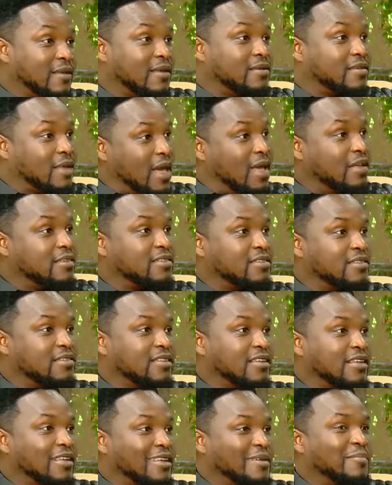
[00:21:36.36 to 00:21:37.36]
Yes,
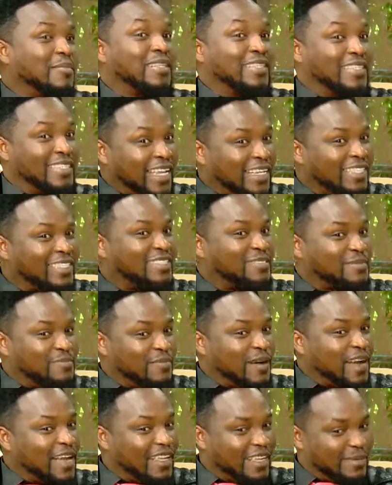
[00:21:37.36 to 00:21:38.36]
but that's
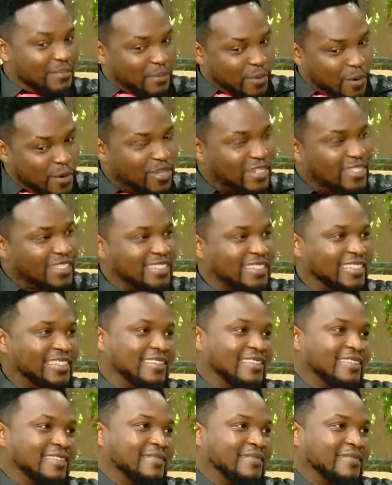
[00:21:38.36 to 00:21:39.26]
my point.